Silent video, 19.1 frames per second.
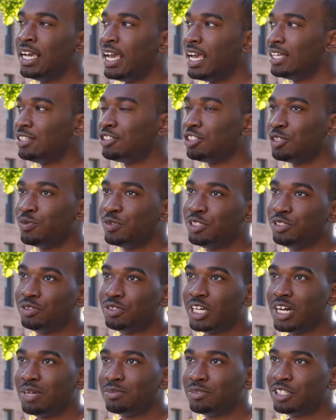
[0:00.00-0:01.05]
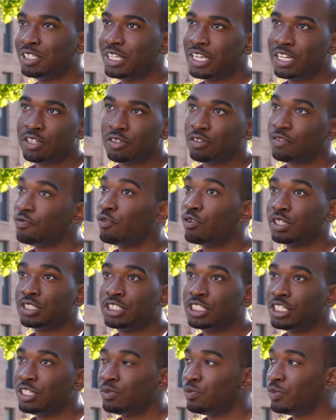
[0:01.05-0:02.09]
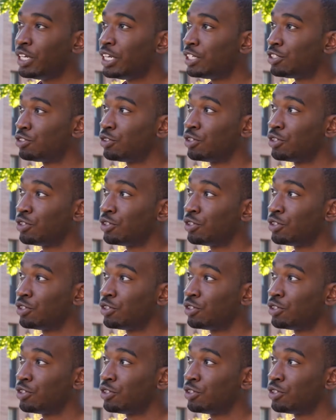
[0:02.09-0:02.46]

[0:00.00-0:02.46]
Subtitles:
And so when you come to the end of the 14 weeks,